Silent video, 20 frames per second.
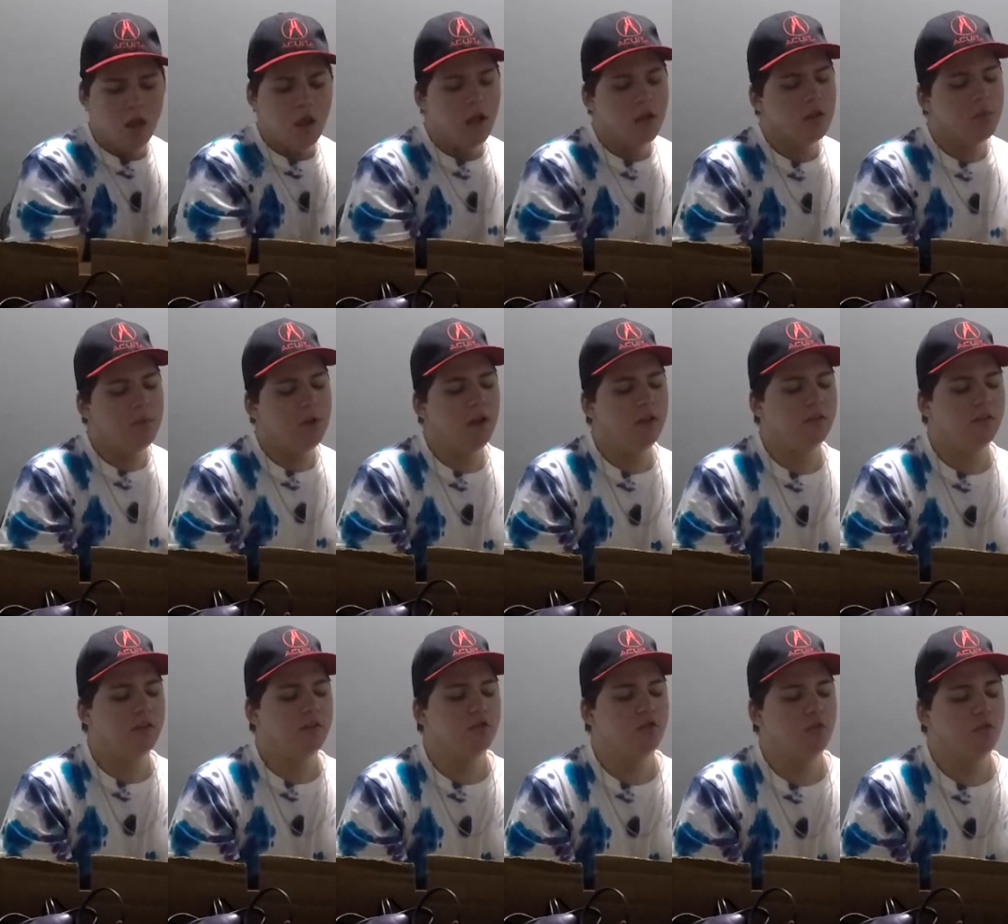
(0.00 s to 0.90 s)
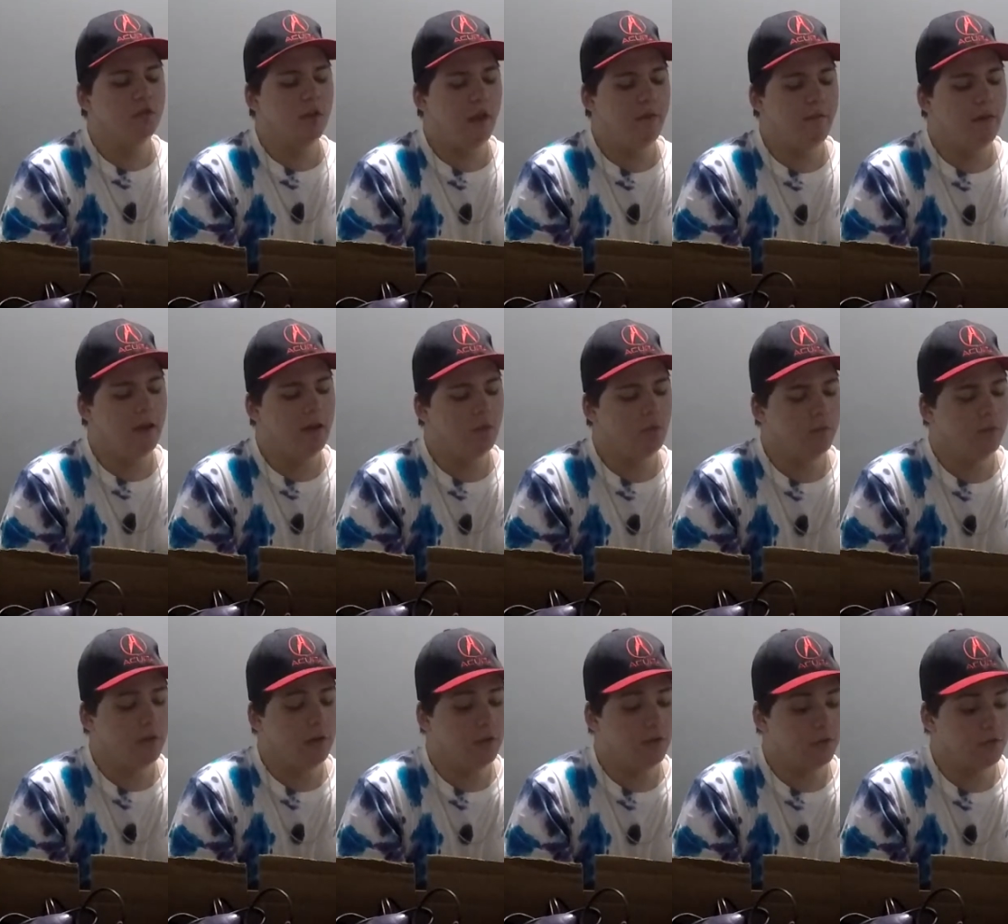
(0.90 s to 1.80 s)
The biggest issue that I've had with
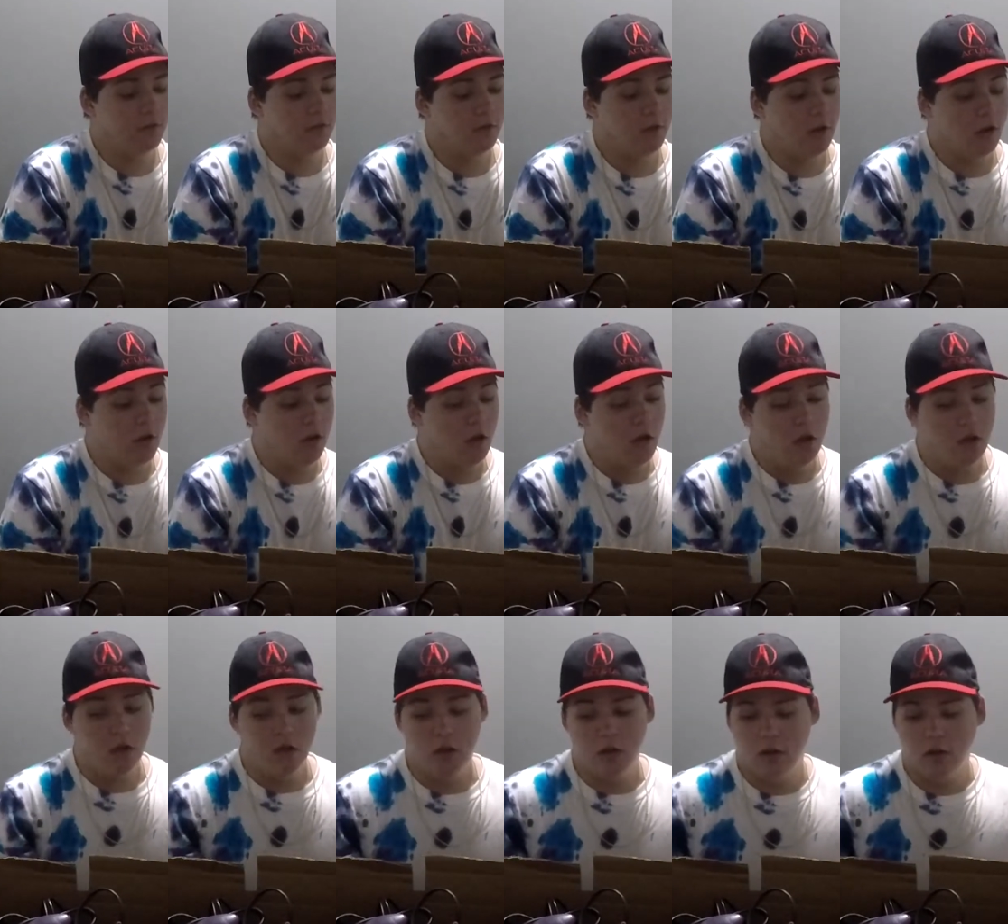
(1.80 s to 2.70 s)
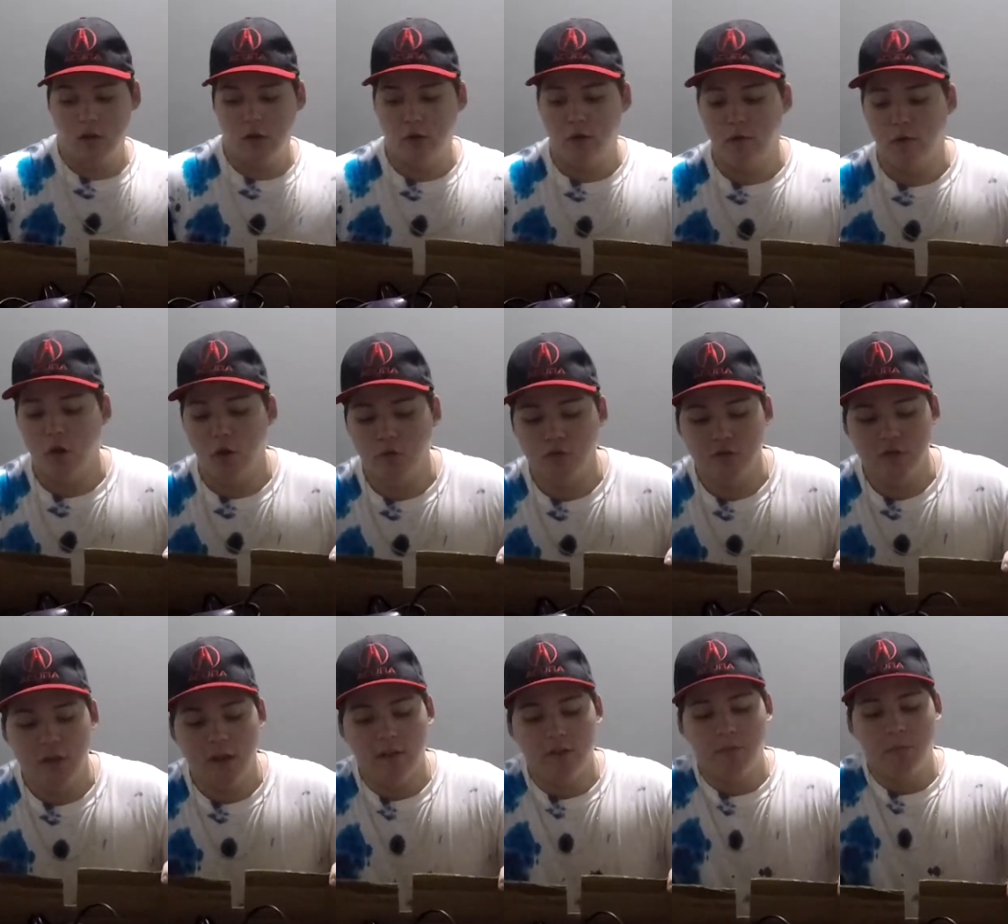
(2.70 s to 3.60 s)
these OG
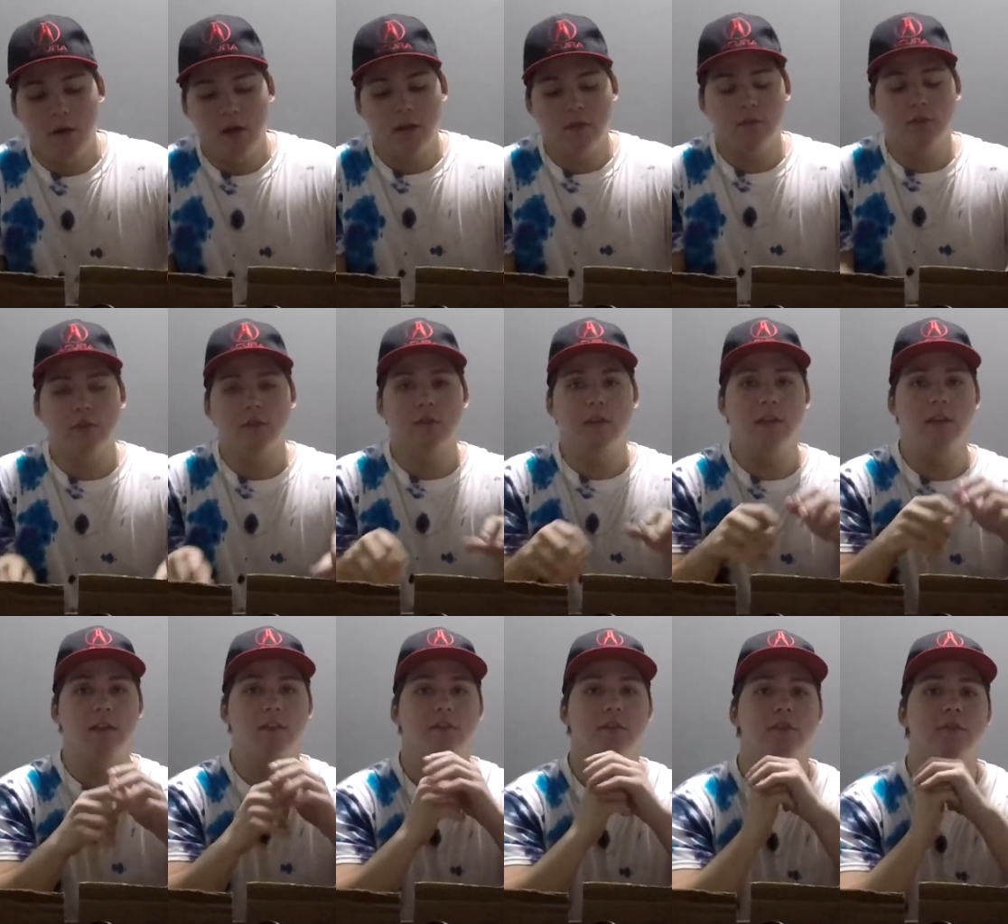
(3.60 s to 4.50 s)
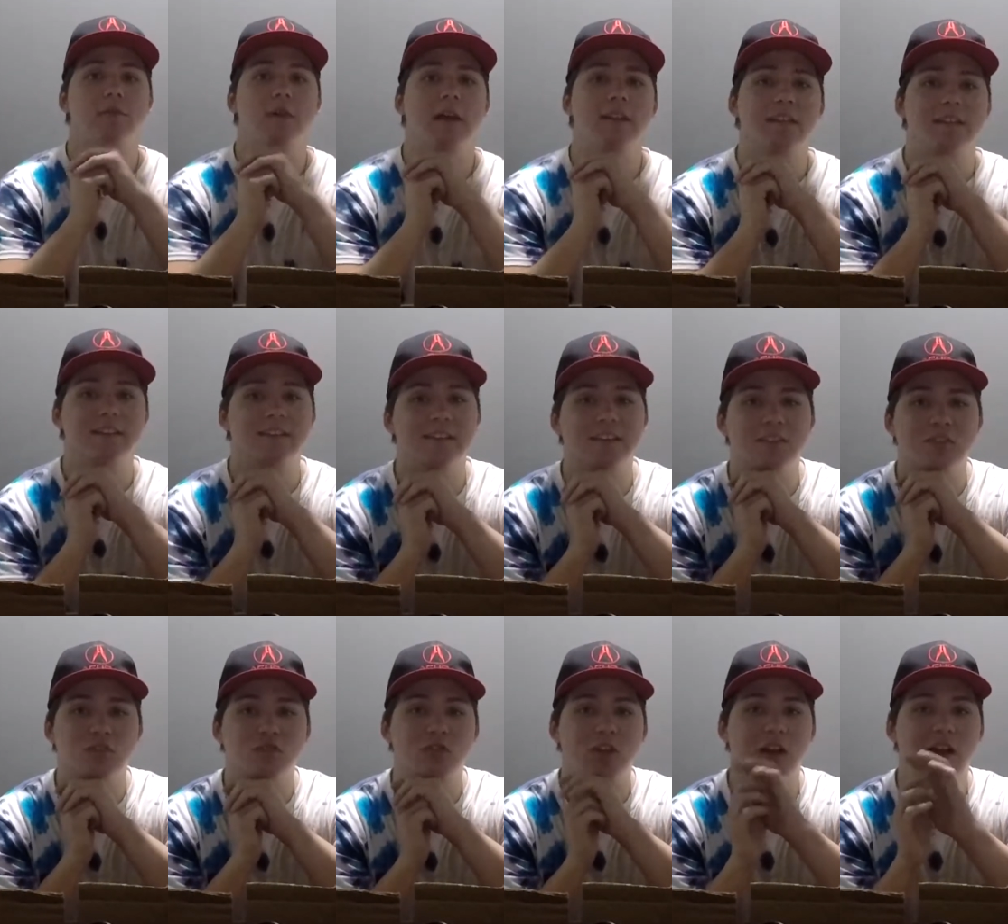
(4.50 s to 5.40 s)
Xboxes is the fact that the
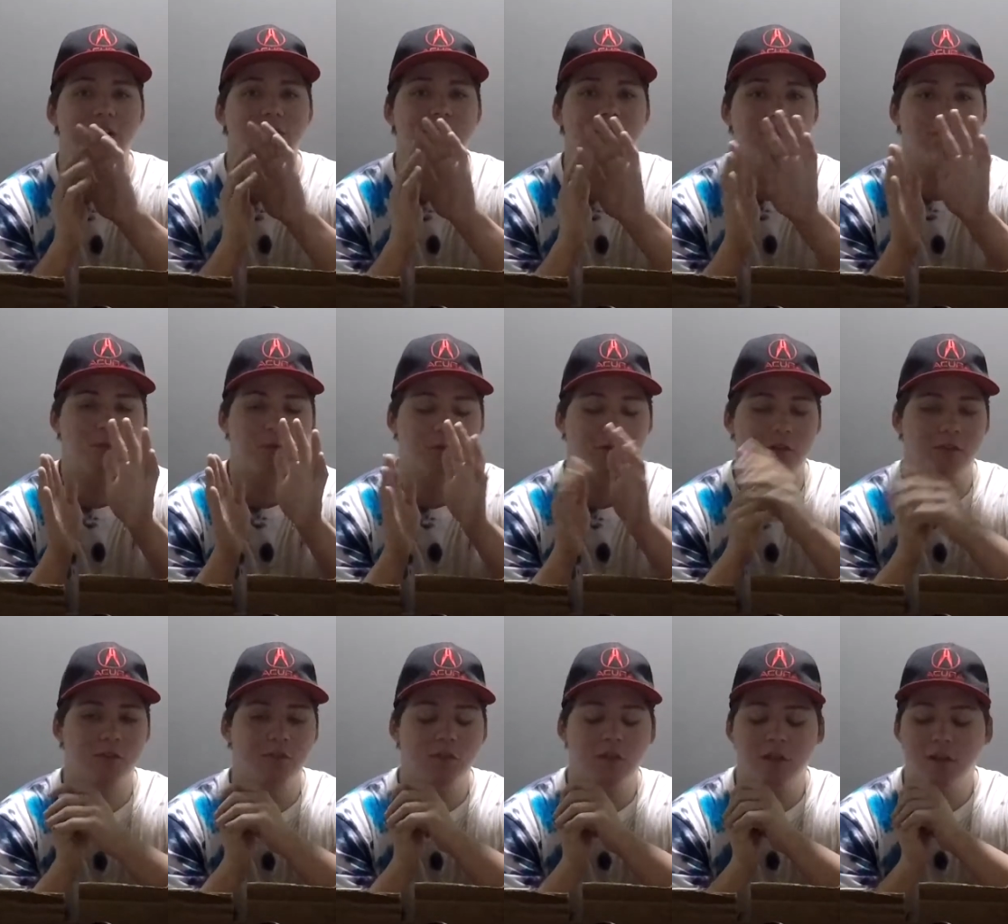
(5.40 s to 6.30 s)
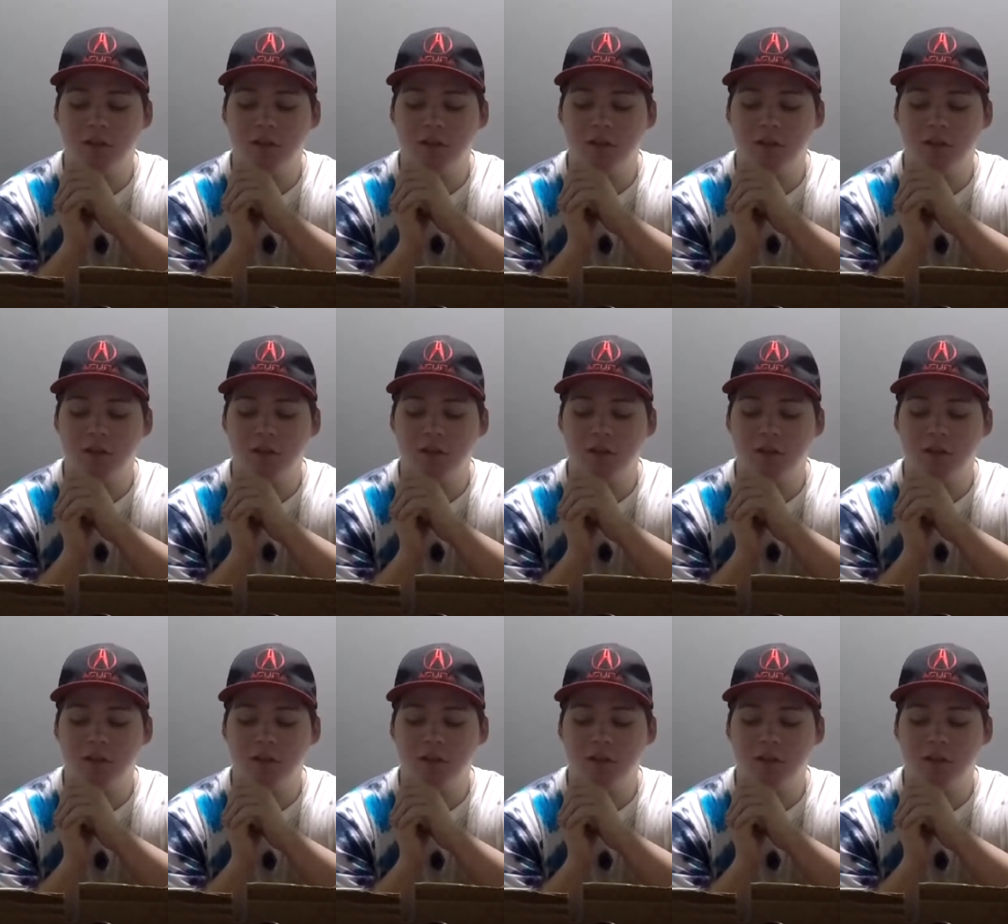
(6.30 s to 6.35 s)
disk drive never works.